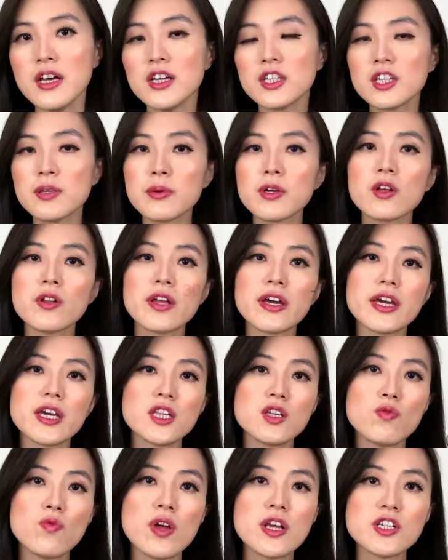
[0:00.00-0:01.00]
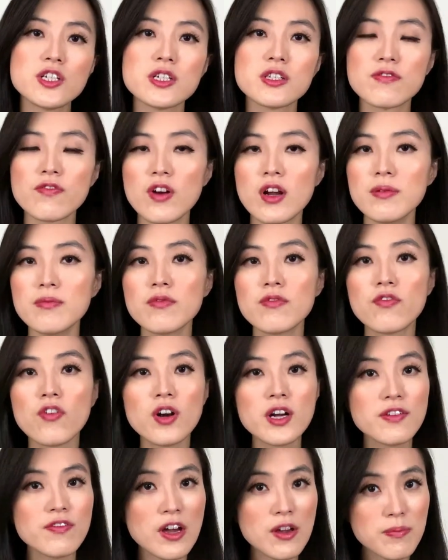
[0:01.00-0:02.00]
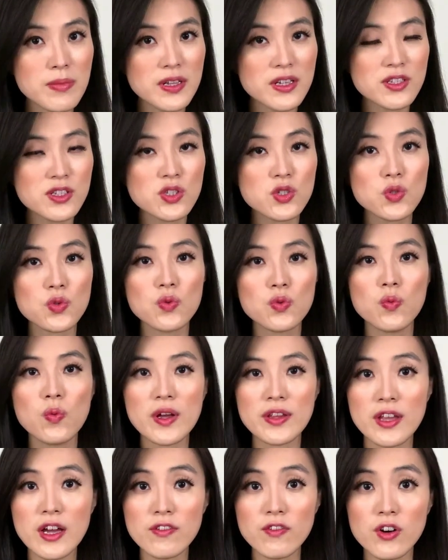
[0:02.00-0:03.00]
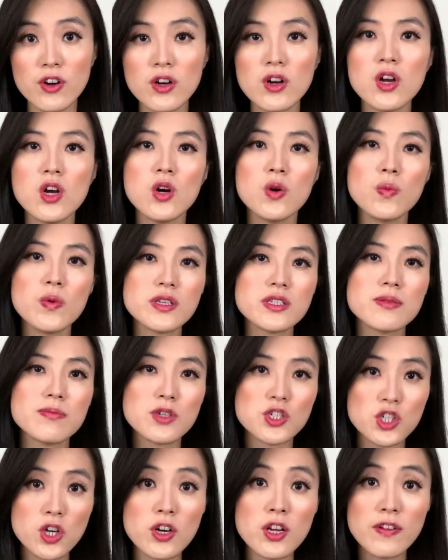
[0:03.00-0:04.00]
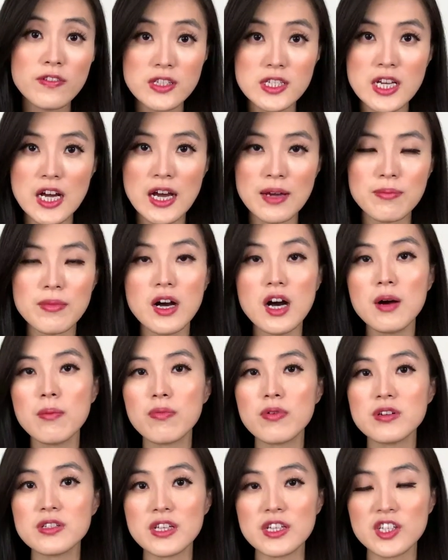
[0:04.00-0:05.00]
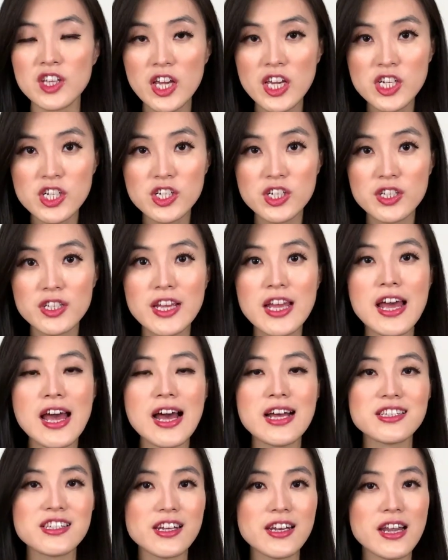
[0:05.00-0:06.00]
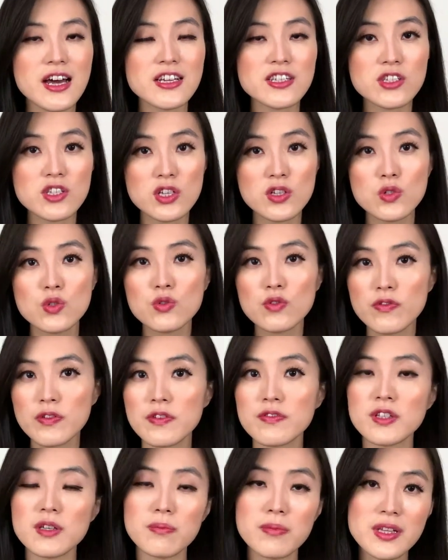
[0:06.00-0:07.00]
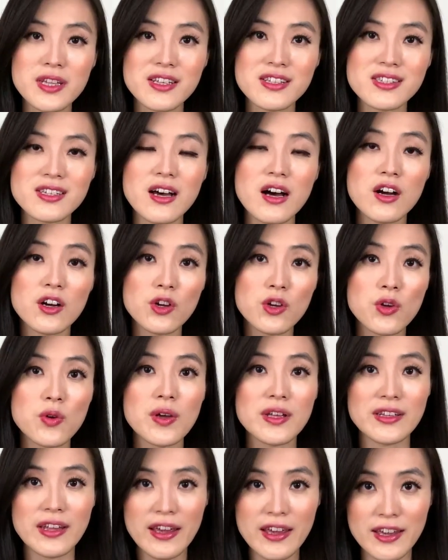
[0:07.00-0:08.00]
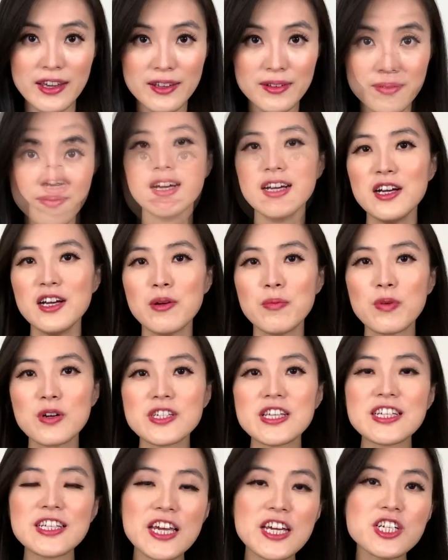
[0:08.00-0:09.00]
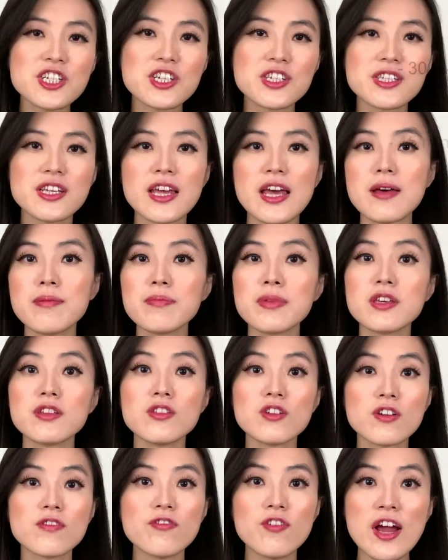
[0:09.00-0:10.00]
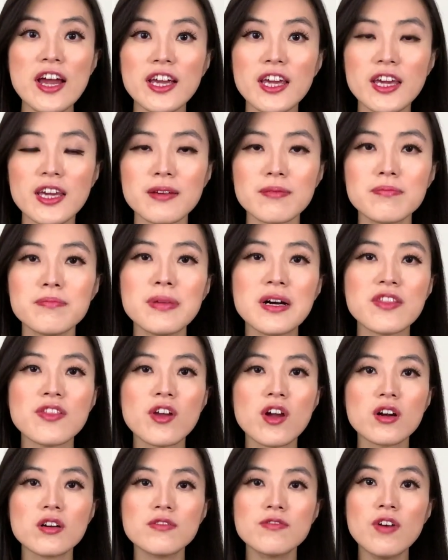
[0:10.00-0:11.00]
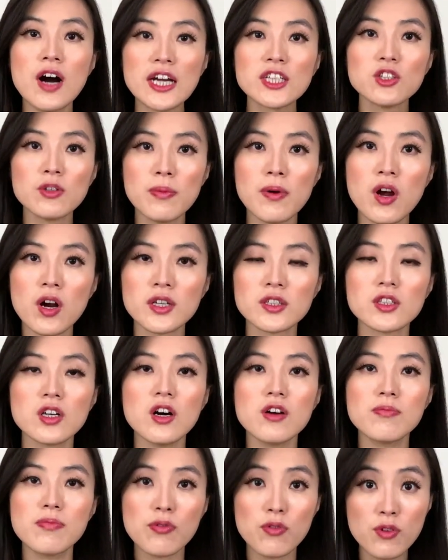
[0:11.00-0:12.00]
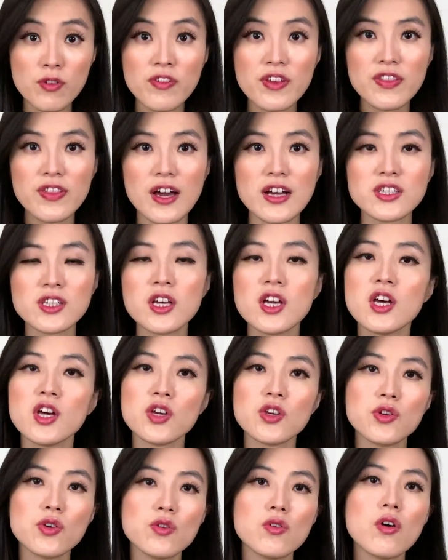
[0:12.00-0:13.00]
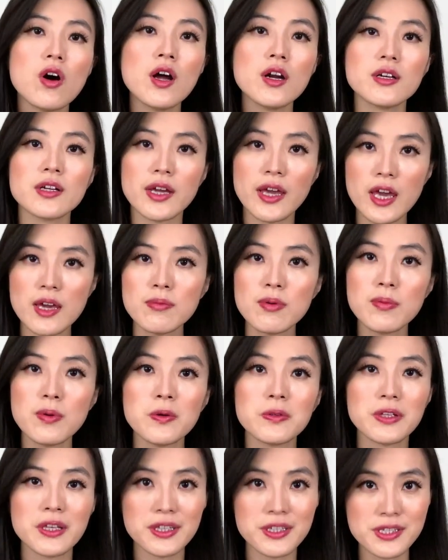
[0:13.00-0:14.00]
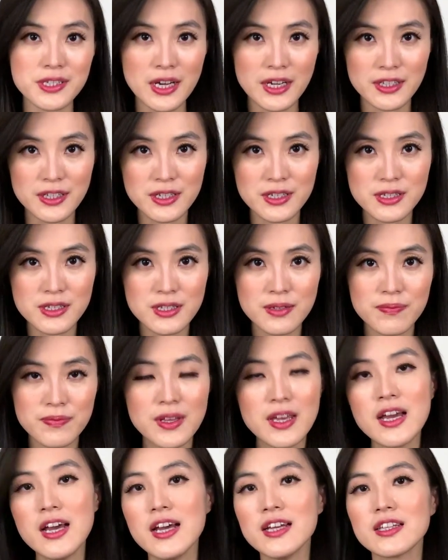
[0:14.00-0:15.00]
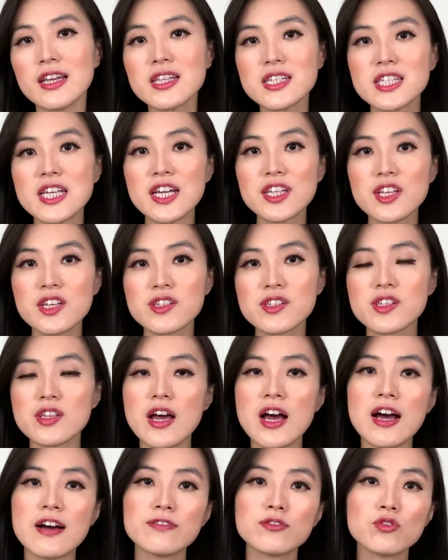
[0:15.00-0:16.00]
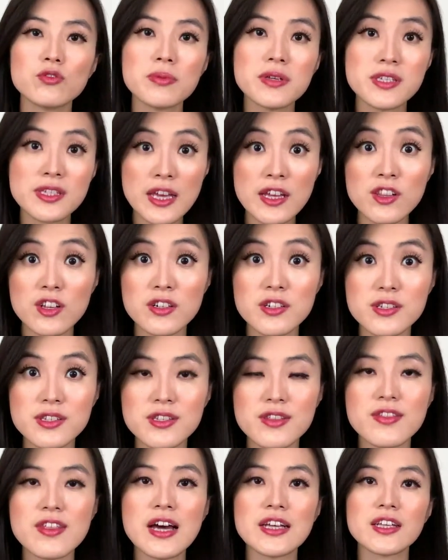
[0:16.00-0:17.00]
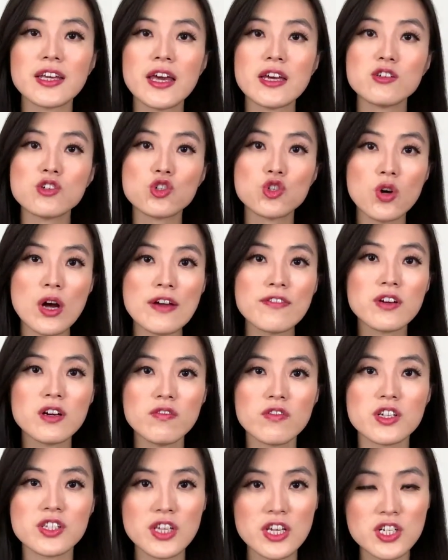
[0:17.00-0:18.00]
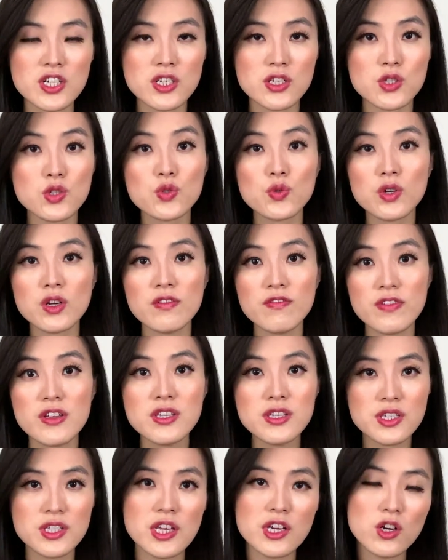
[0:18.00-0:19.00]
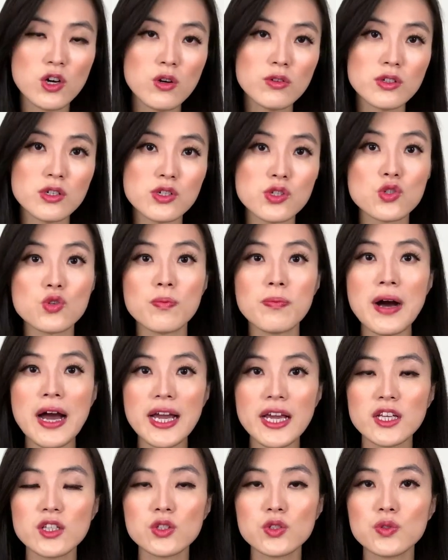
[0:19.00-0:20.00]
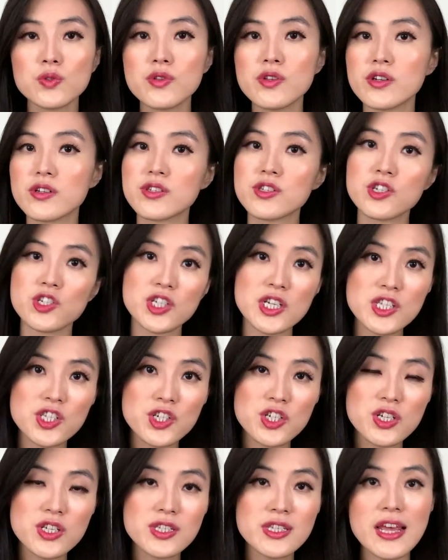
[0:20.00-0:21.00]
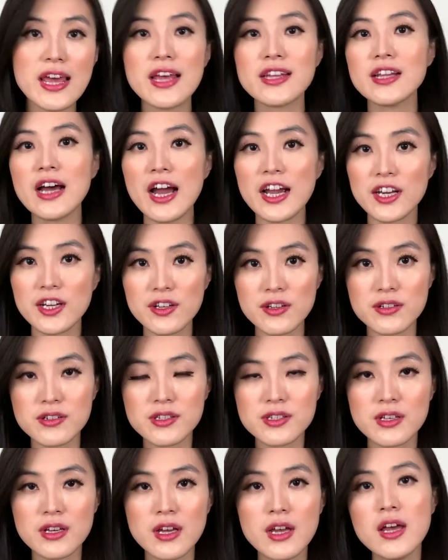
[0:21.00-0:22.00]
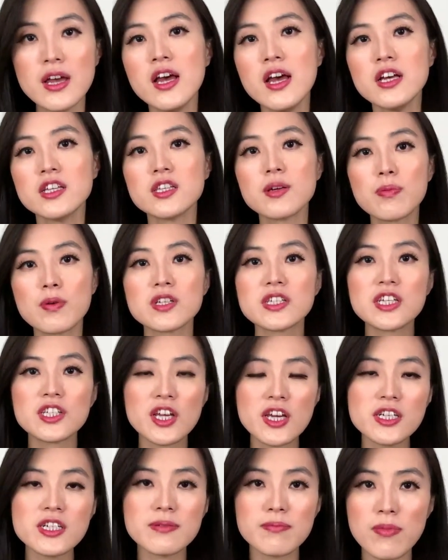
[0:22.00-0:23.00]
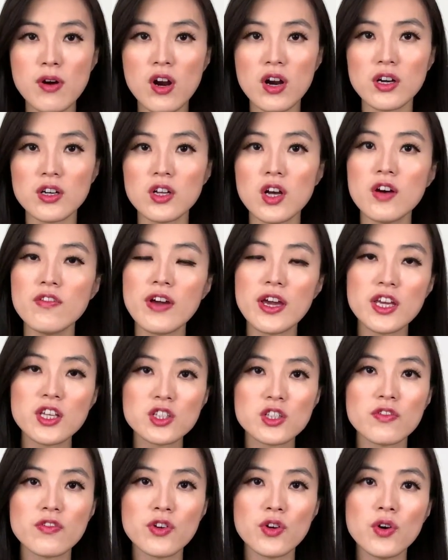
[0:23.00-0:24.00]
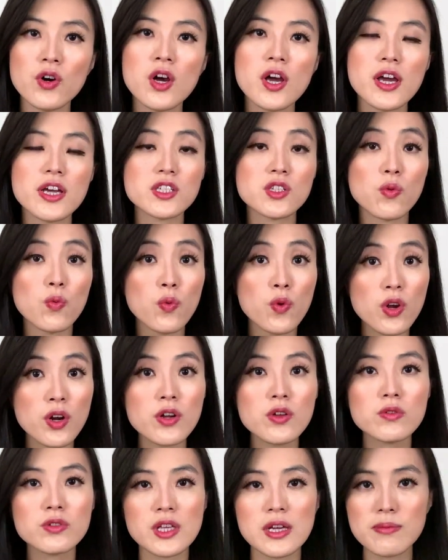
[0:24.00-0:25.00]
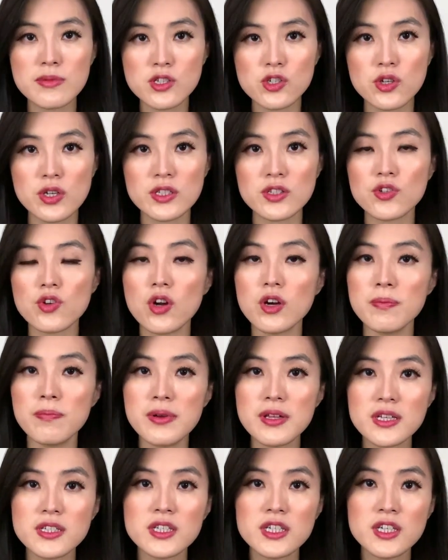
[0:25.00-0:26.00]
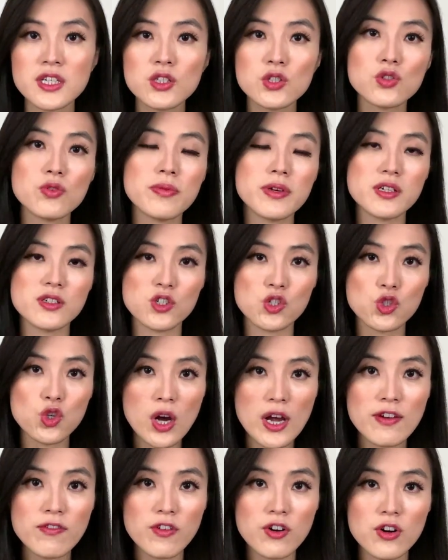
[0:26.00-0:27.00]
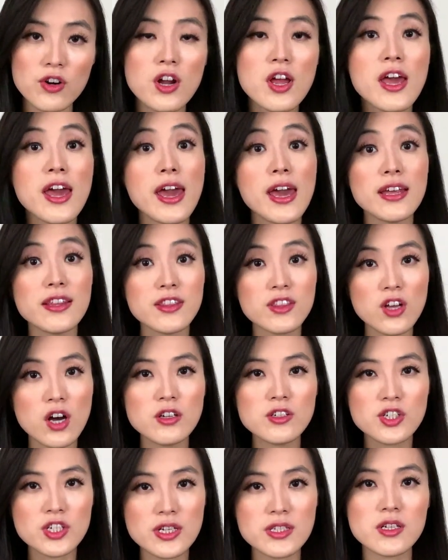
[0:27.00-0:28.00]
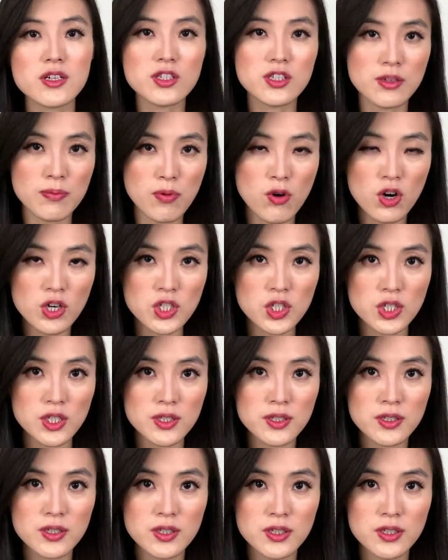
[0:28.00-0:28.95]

Typically, it ranges from 45 minutes to 1 hour, with the majority of the time on presentation and the last 10 to 15 minutes on Q&A. Presentations can be nerve-wracking, but they are a vital part of proving that you are a capable data scientist. Data scientists have to be sailors that can drive conversations to convince stakeholders to buy into their suggestions and ideas. The presentation part of an interview is where you demonstrate your ability to be a driver and not just a supporter.